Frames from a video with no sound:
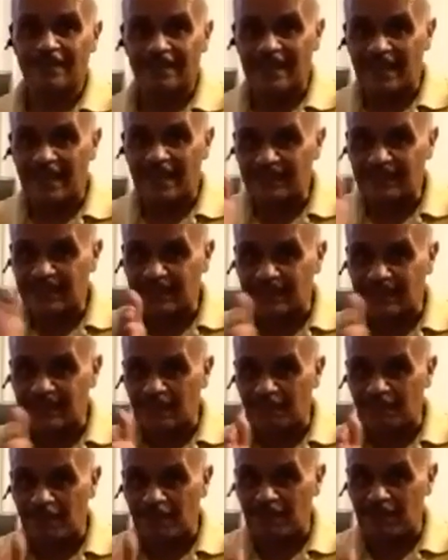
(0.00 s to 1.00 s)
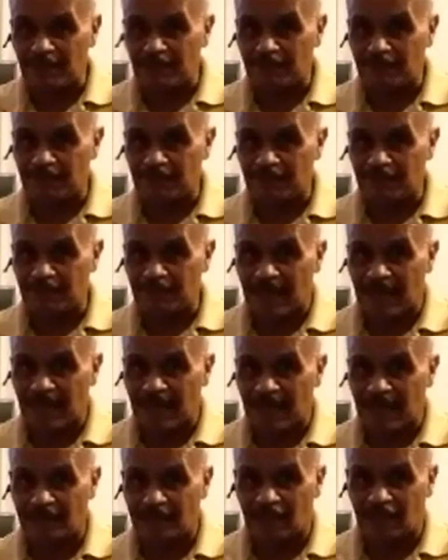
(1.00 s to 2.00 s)
That's the separate beat.
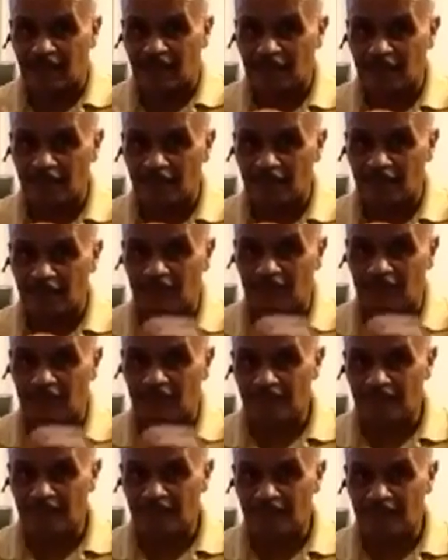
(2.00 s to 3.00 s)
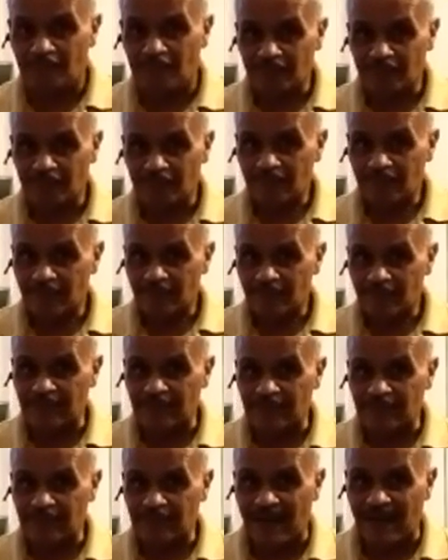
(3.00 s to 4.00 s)
Besides the, that's my
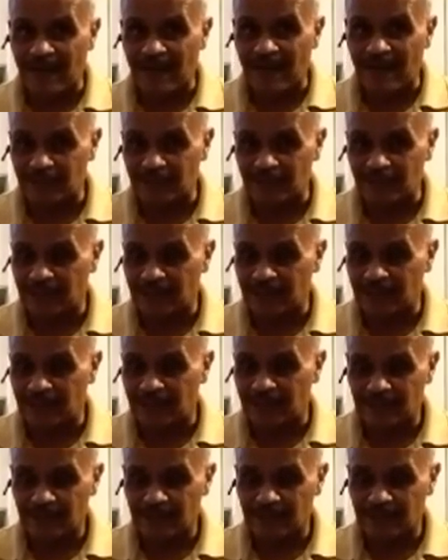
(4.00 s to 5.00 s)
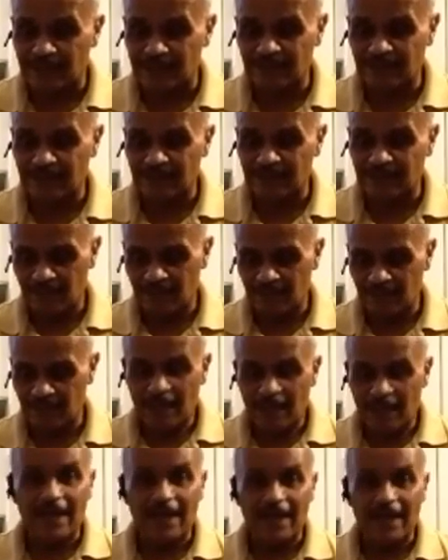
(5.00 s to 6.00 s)
right hand is doing this.
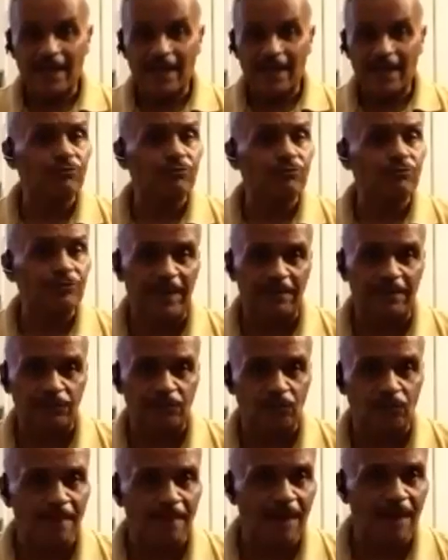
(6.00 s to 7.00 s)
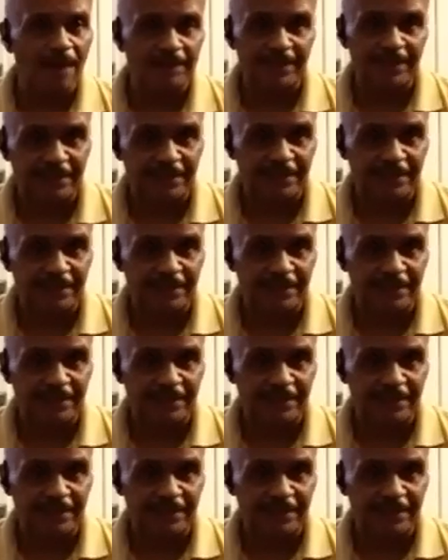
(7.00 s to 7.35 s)
And that's what you hear in the tumbao is this.